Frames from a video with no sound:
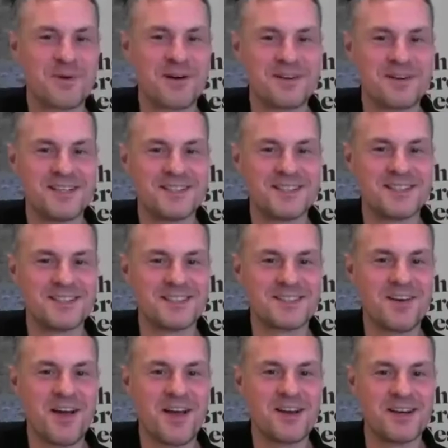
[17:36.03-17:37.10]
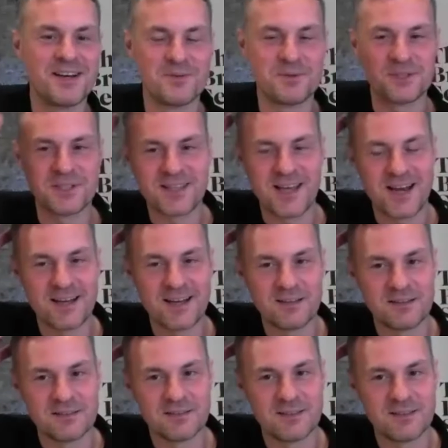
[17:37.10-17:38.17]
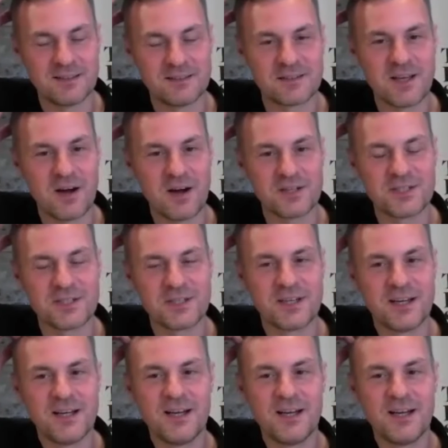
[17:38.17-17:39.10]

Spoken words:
where I needed to sign, and it was just that little touch